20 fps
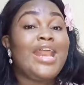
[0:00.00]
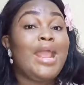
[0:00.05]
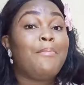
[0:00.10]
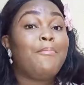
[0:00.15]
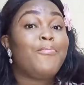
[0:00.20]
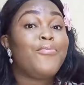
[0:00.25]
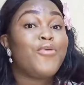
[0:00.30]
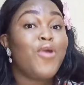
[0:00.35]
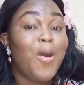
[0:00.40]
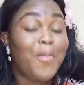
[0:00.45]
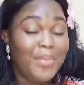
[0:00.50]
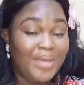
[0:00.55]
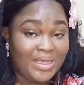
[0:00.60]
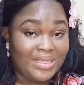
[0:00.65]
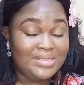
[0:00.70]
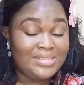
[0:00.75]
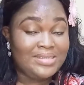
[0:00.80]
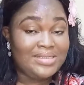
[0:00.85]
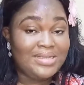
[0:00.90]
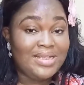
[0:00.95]
they
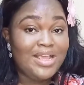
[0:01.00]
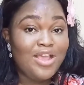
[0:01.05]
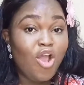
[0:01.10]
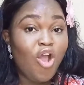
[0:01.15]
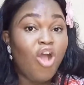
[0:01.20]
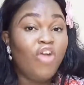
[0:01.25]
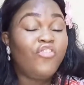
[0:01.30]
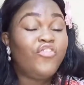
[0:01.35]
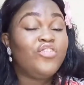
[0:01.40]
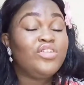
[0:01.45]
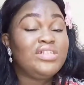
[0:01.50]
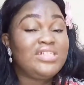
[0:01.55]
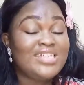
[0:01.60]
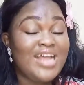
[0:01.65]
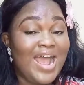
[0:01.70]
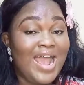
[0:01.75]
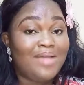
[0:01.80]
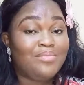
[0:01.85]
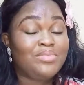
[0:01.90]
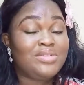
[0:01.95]
promise,
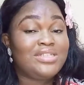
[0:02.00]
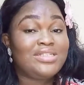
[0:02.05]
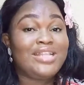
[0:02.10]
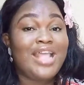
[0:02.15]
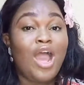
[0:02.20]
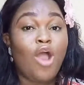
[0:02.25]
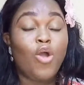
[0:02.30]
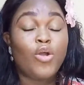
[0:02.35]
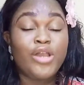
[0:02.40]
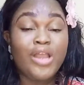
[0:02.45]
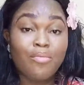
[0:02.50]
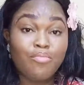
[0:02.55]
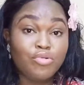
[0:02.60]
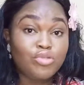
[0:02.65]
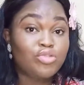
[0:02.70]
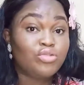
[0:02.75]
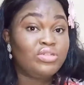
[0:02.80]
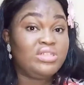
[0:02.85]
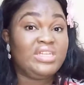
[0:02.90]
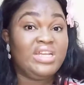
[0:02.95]
oftentimes they are unable
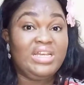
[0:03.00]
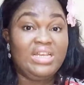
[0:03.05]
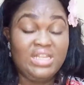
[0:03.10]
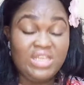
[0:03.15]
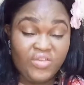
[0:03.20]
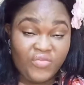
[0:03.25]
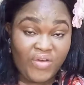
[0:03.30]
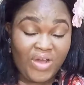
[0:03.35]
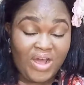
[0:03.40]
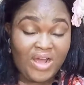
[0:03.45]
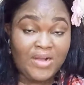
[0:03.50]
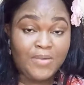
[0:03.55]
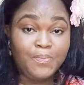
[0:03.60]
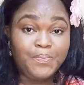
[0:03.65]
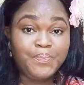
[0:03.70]
to deliver.